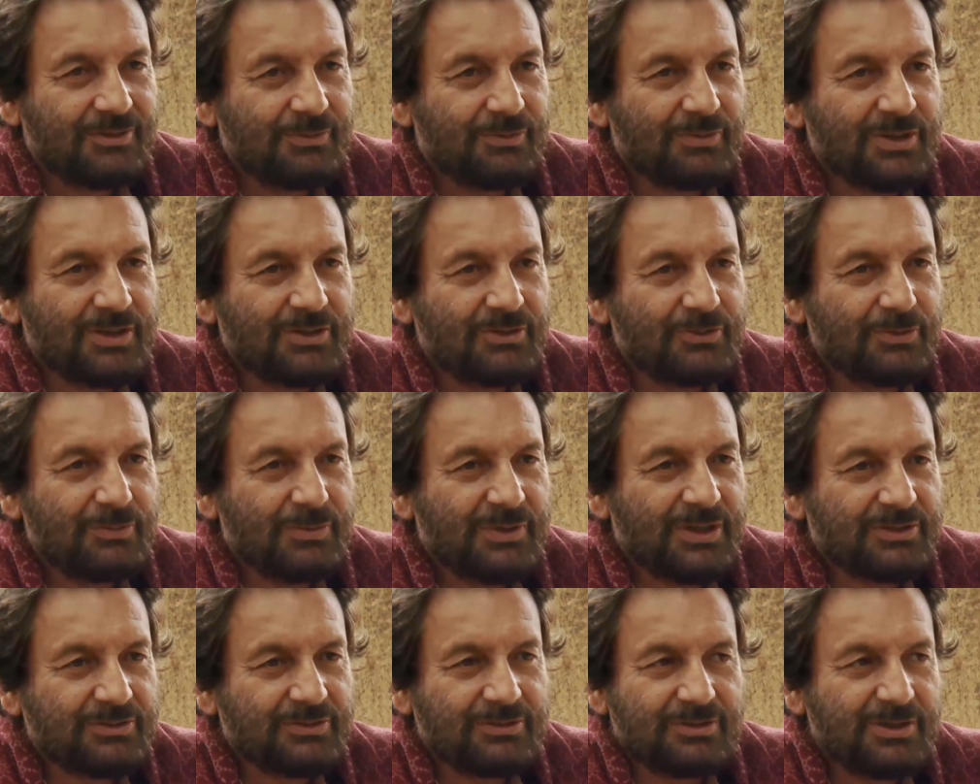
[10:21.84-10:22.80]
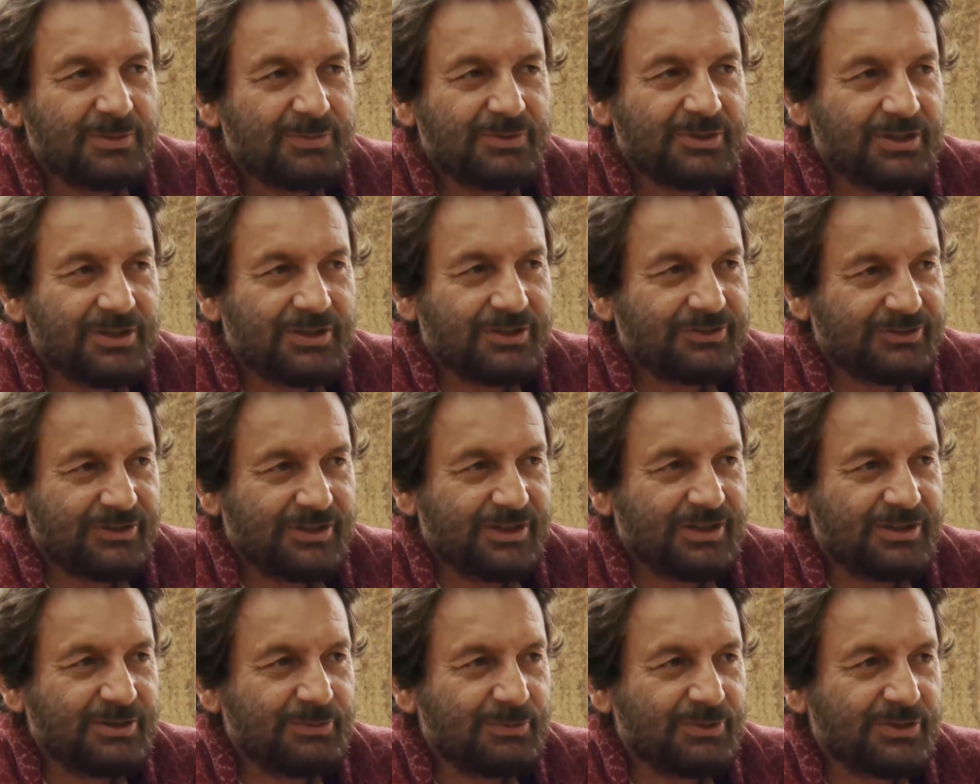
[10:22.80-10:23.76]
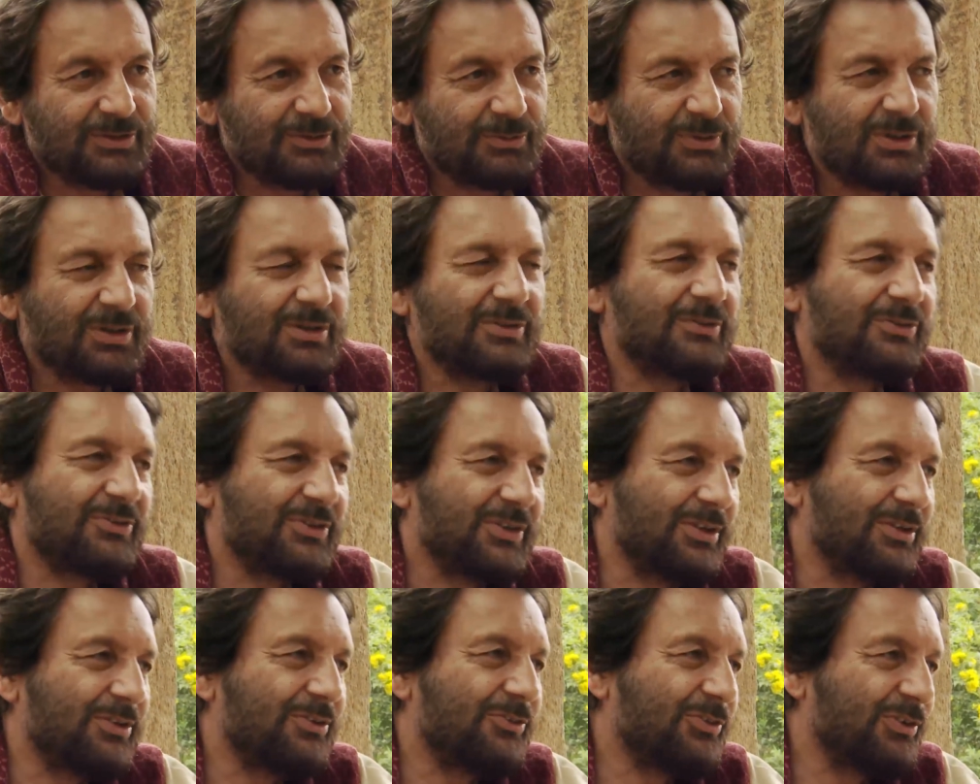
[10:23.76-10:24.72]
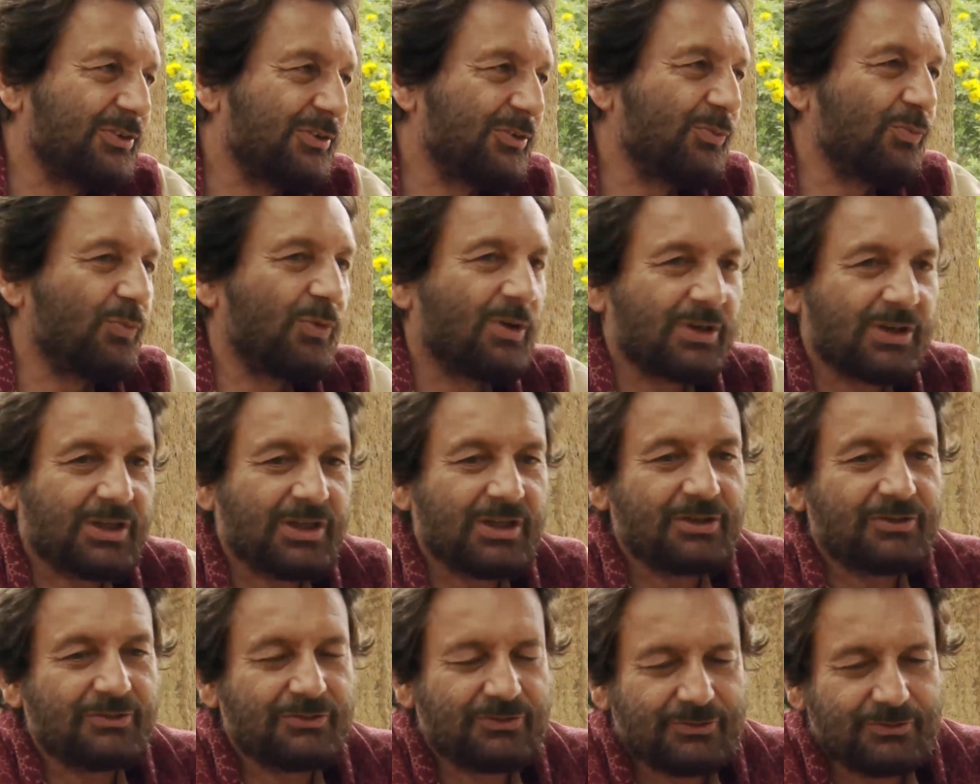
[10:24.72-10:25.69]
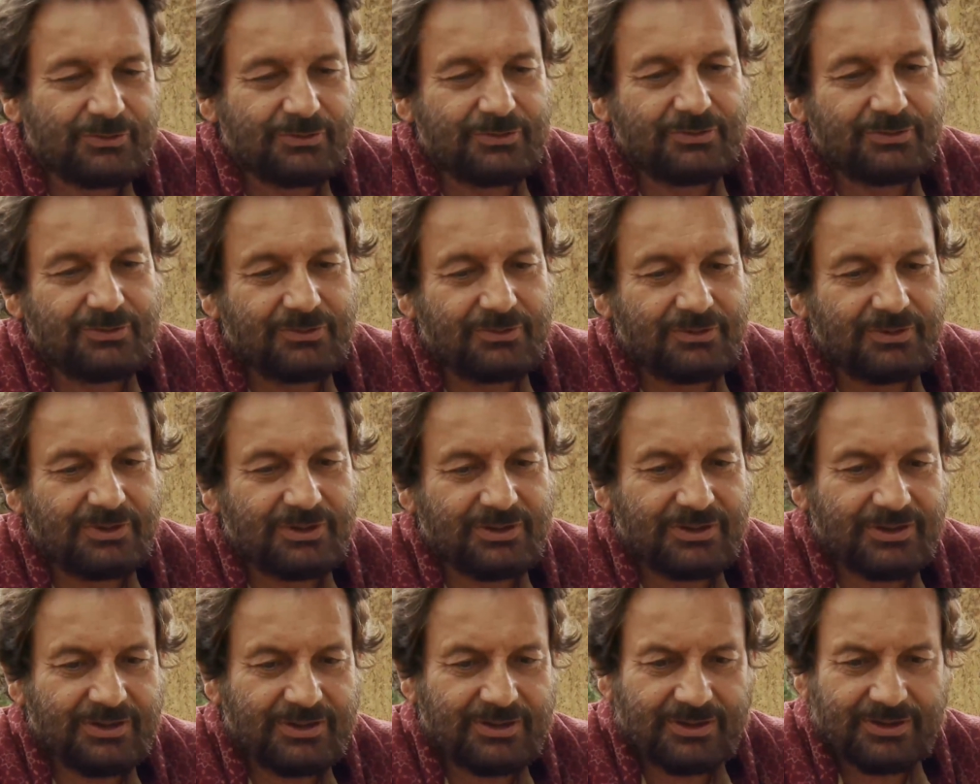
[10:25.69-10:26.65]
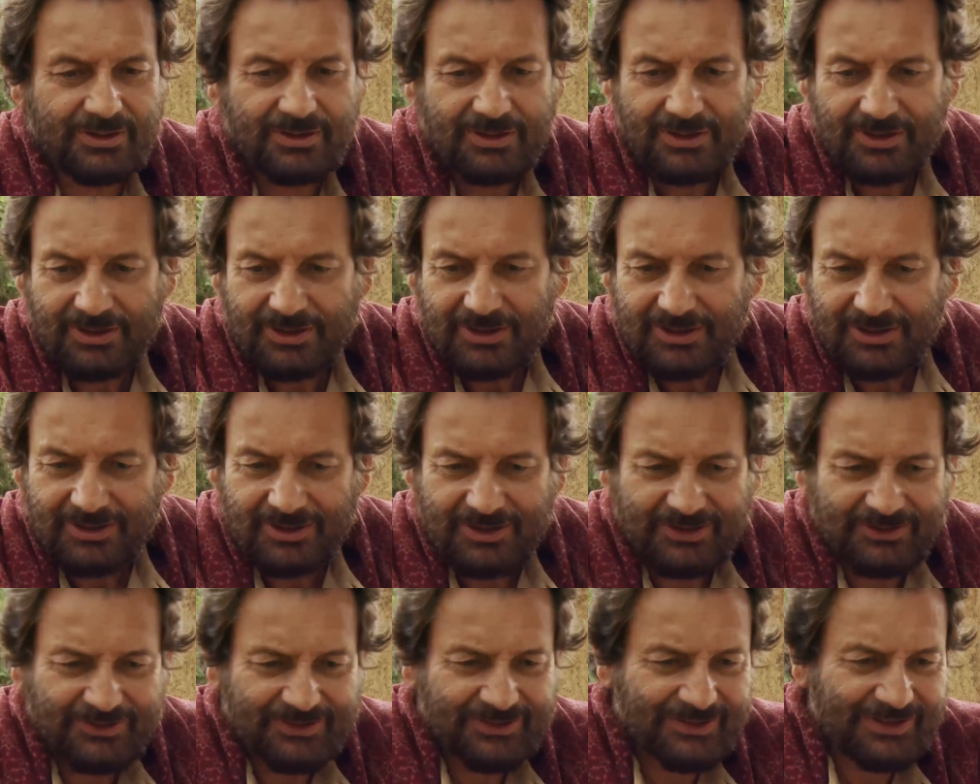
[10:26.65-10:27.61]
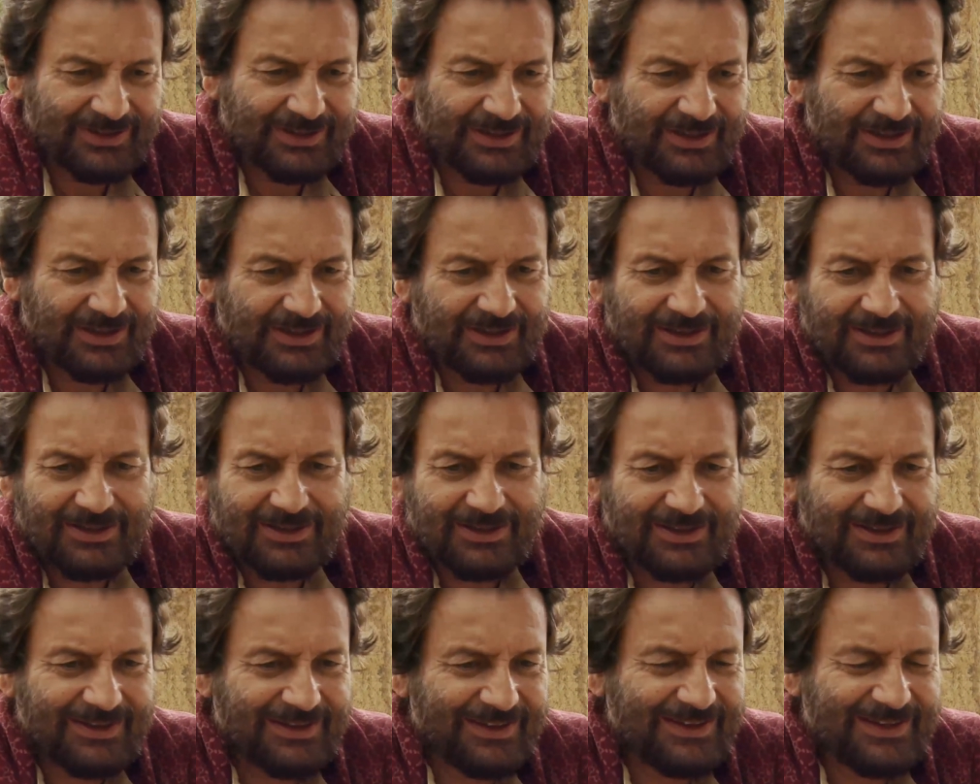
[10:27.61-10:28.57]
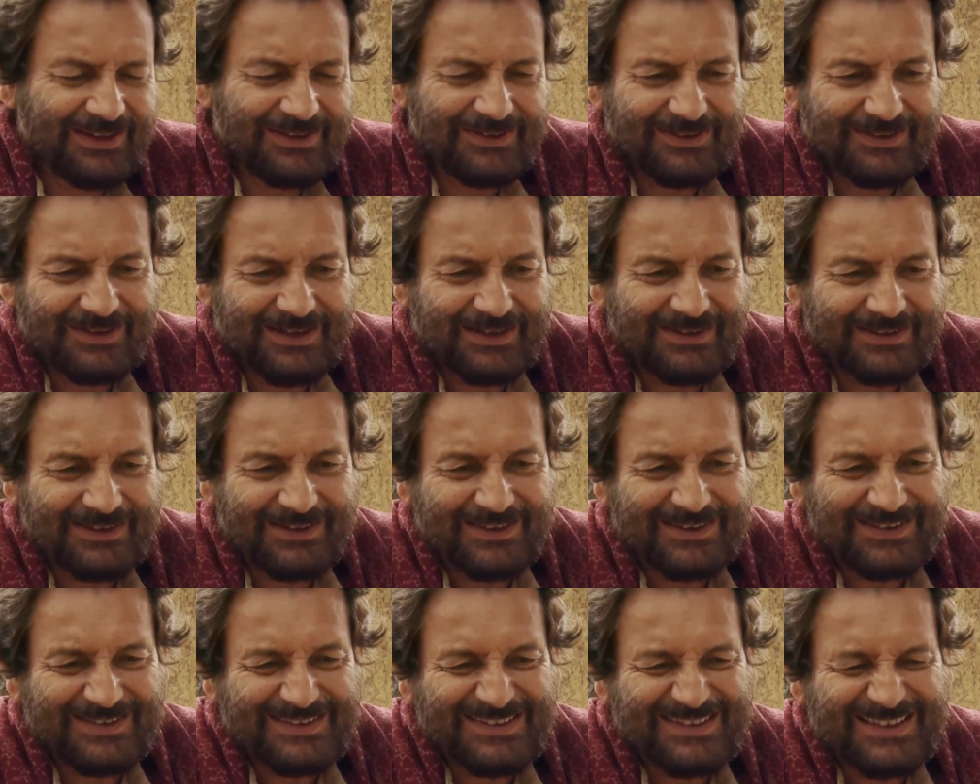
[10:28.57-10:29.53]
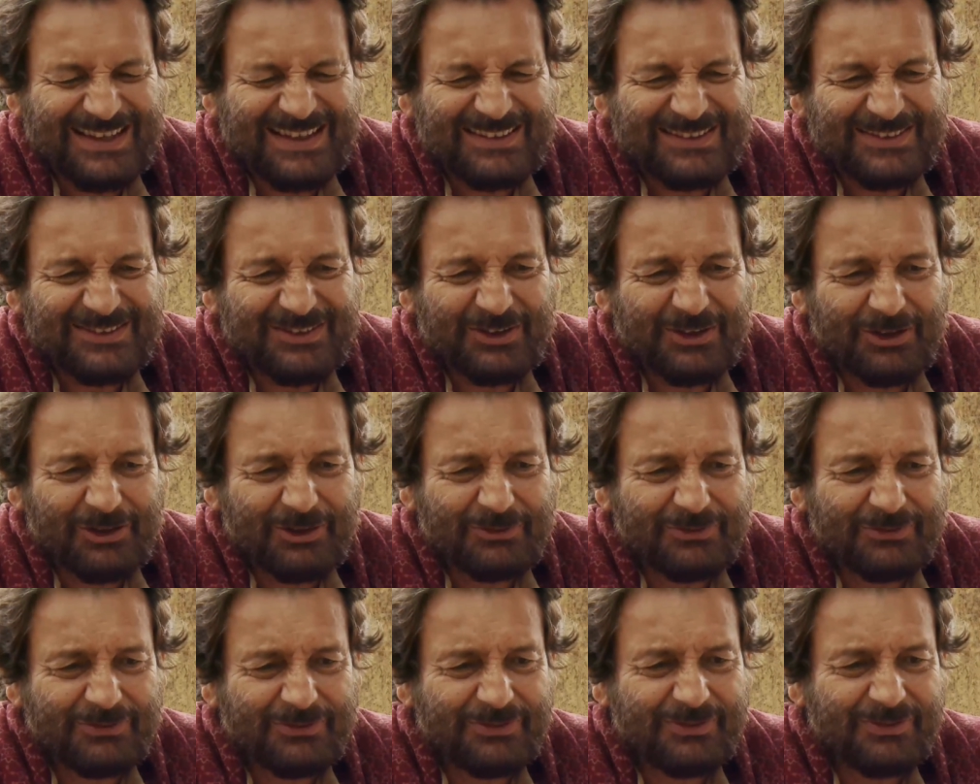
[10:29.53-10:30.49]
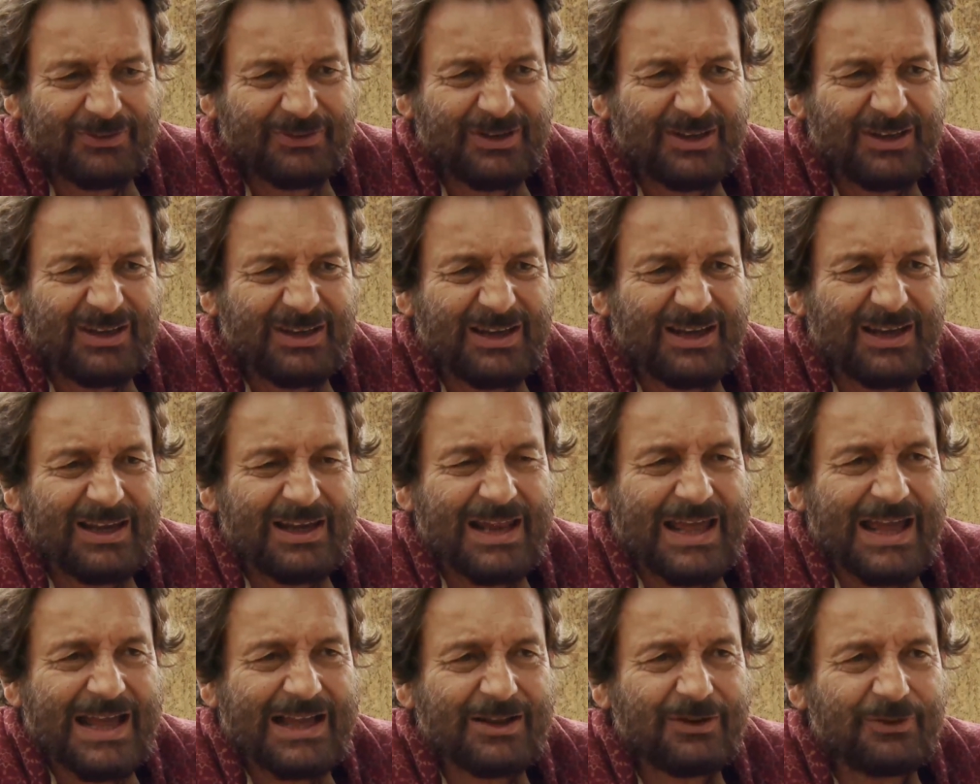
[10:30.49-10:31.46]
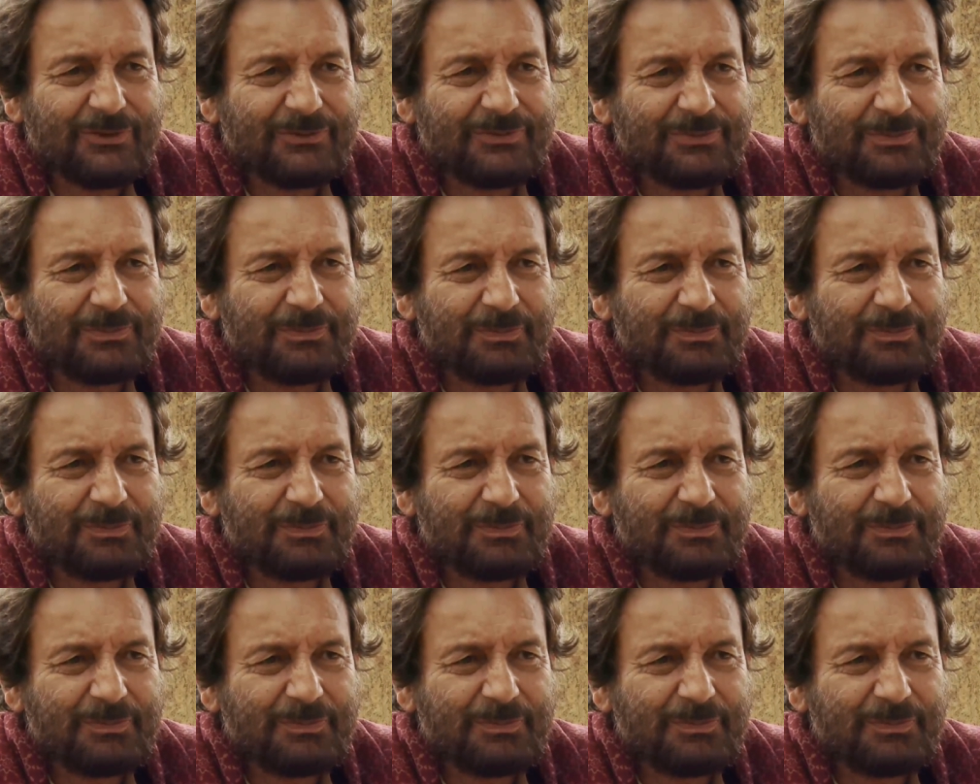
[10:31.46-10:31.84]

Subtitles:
When I go back to urban areas, anywhere in the world, you see children walking to school, and there's that sense of lack of